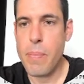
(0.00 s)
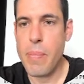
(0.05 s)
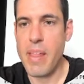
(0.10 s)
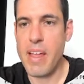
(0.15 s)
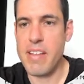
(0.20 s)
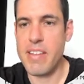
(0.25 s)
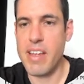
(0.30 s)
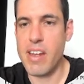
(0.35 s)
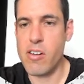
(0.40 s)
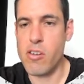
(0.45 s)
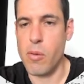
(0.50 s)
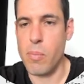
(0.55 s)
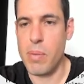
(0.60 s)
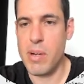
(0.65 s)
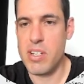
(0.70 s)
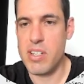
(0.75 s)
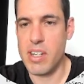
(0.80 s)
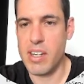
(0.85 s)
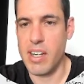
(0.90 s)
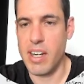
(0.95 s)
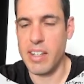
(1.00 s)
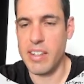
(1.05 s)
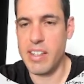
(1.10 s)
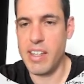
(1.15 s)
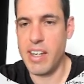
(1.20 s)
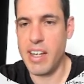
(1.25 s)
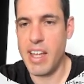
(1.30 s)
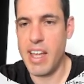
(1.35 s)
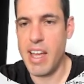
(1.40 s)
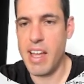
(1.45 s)
Then completion
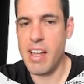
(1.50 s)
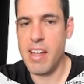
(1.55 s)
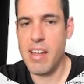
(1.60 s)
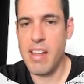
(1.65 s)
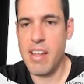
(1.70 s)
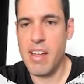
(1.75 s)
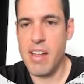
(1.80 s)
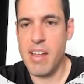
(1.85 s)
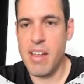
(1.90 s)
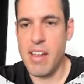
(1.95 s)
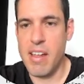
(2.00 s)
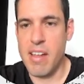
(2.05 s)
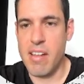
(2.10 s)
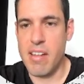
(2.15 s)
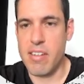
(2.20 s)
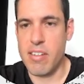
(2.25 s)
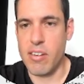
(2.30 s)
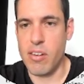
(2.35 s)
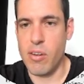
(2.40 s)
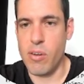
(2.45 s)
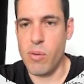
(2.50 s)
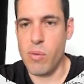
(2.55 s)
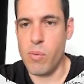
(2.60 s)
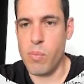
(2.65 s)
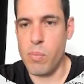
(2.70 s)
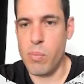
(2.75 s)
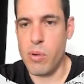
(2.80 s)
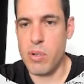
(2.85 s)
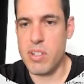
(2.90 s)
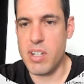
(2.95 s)
criteria, so
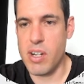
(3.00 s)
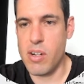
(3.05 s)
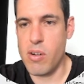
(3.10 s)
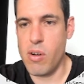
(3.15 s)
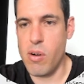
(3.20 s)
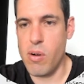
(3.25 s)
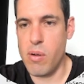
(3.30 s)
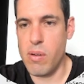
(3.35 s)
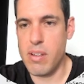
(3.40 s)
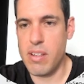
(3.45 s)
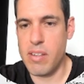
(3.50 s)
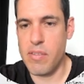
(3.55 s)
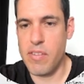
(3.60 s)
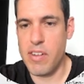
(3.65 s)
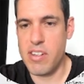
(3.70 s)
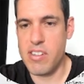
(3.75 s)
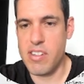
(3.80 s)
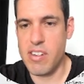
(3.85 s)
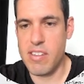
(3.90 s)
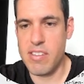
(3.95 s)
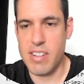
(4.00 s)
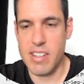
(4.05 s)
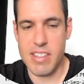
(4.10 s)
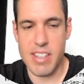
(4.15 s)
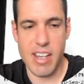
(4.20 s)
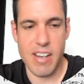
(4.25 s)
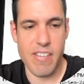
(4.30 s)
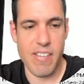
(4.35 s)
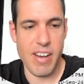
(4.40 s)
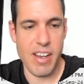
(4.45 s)
project goals, features, et
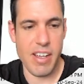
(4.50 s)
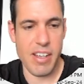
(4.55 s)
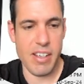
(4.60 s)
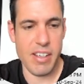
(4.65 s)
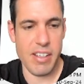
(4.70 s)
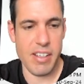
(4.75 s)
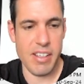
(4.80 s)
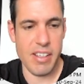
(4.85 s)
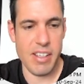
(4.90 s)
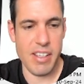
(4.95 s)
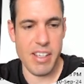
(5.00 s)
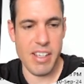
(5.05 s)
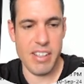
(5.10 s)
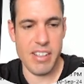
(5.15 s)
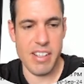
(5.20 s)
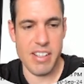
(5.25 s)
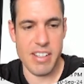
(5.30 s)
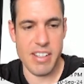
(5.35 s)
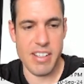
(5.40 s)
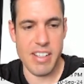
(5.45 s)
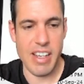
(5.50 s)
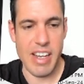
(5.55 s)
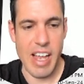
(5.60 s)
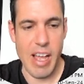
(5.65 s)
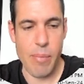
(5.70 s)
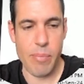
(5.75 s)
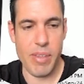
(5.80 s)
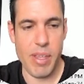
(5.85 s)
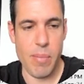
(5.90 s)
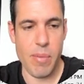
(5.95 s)
cetera. It is still
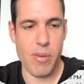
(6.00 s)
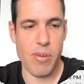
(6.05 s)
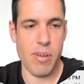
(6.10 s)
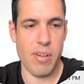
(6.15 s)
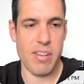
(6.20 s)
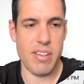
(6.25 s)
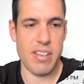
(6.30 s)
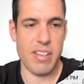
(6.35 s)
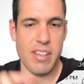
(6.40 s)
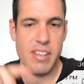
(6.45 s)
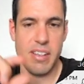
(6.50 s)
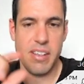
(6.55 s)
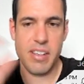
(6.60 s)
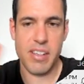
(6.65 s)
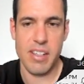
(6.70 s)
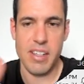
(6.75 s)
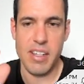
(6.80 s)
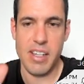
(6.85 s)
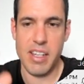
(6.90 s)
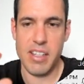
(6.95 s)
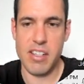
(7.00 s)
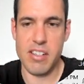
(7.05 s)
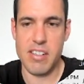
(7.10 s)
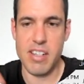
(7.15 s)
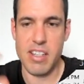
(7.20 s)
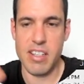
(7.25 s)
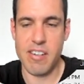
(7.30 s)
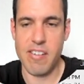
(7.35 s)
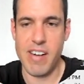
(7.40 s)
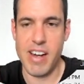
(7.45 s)
empty because it is
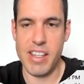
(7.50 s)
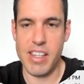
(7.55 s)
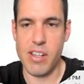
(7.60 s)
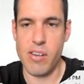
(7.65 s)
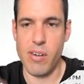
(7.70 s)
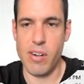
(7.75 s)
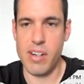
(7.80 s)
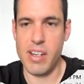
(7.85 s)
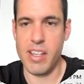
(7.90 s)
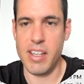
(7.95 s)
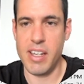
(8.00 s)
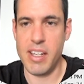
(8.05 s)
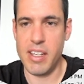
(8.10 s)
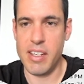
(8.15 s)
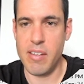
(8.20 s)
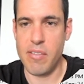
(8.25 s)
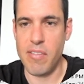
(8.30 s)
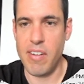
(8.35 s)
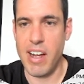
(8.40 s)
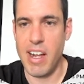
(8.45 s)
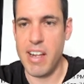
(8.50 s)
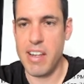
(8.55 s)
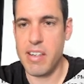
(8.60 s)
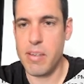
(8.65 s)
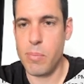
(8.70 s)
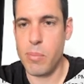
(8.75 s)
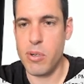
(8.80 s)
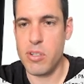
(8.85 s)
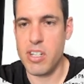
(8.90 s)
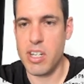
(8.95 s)
just creating all the, the files.
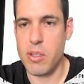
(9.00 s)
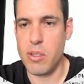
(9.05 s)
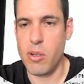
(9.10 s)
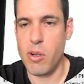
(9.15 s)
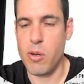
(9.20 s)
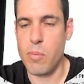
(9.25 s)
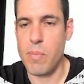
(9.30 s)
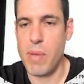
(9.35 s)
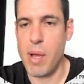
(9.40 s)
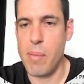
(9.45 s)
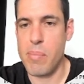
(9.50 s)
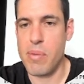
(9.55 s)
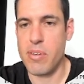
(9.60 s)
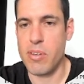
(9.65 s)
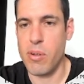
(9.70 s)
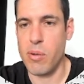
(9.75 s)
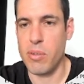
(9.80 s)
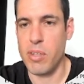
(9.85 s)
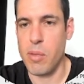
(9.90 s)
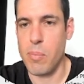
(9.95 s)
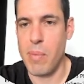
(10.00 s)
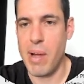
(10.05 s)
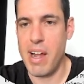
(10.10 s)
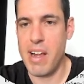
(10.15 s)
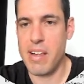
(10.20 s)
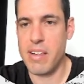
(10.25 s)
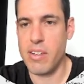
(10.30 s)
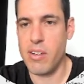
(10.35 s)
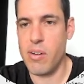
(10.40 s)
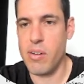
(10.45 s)
Project roadmap, so the
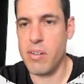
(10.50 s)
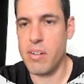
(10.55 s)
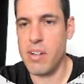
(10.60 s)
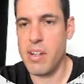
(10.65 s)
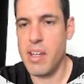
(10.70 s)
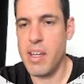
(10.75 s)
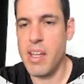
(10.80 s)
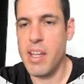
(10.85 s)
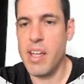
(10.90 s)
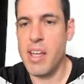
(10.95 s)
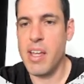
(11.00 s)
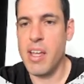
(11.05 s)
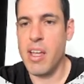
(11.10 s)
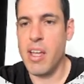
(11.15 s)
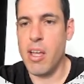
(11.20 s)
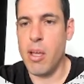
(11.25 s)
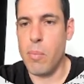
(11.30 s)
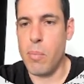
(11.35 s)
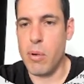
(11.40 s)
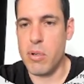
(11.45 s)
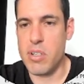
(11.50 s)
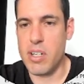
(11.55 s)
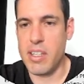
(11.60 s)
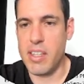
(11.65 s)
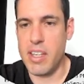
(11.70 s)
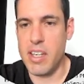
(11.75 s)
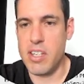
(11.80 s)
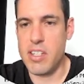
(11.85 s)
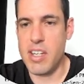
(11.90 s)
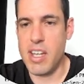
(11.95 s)
milestone, project
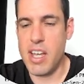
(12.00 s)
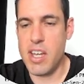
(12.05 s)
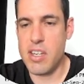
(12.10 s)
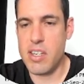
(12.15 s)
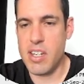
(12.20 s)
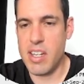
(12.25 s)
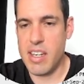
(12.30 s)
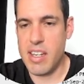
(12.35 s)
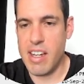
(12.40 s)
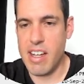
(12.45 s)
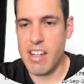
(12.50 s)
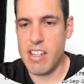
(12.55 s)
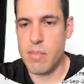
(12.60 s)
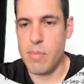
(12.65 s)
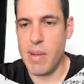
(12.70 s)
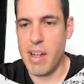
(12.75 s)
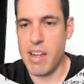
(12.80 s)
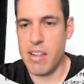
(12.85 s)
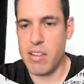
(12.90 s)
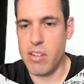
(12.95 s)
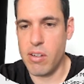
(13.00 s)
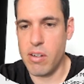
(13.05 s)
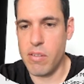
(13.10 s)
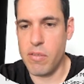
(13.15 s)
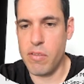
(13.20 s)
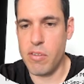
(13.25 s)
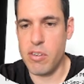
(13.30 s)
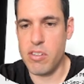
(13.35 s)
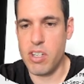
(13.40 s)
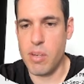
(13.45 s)
initiation, next milestone,
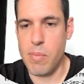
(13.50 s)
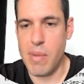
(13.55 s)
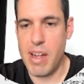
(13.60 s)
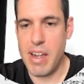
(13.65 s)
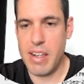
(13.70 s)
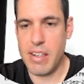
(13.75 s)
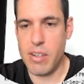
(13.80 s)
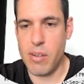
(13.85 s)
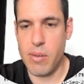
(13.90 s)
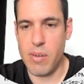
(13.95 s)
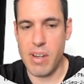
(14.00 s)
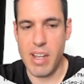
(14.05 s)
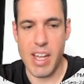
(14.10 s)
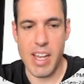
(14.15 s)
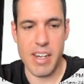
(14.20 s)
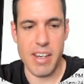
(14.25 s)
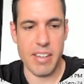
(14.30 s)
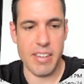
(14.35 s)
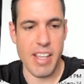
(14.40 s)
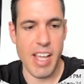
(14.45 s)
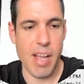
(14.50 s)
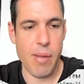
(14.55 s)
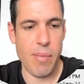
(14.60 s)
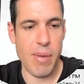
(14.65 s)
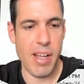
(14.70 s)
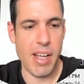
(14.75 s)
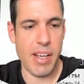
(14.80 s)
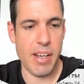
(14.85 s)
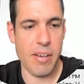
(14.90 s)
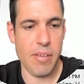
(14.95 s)
future milestone, and the
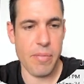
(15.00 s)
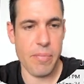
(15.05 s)
timeline.